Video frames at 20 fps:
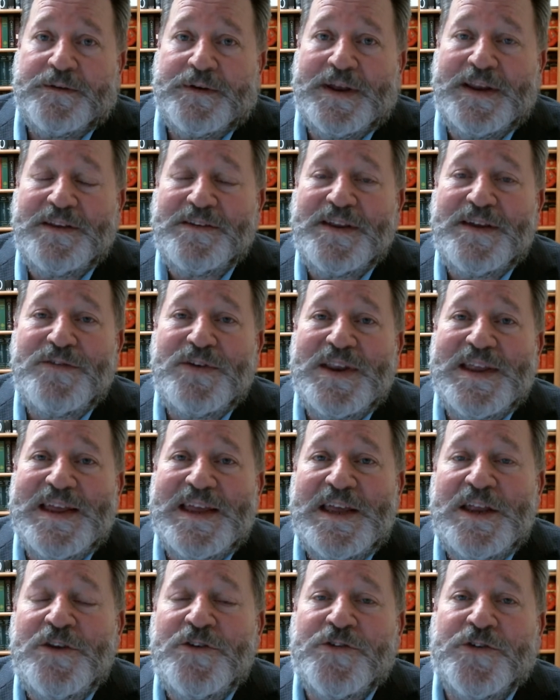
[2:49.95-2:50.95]
And he's even
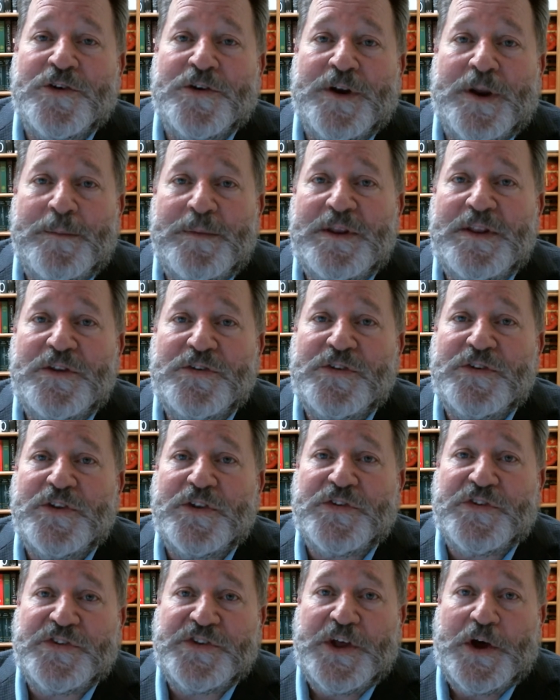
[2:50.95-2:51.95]
injured. I mean, this is
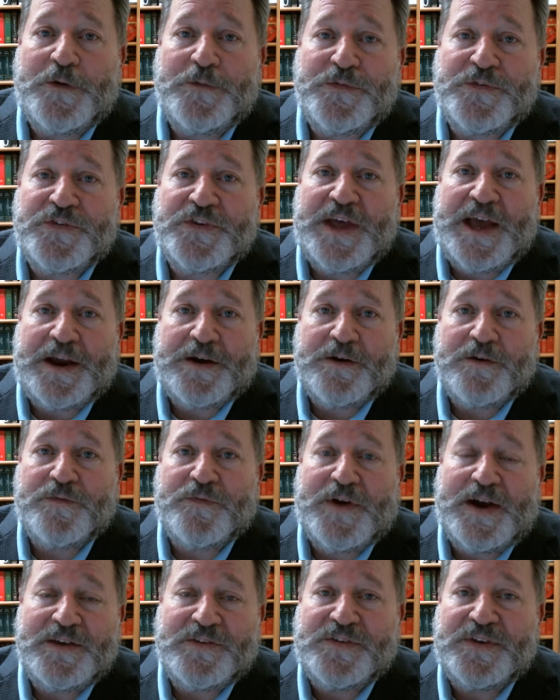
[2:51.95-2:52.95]
a
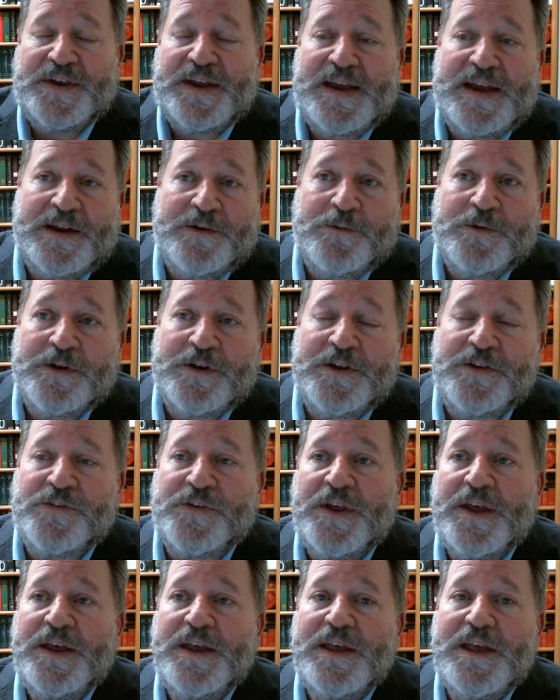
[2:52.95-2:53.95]
self-sacrificing act where he's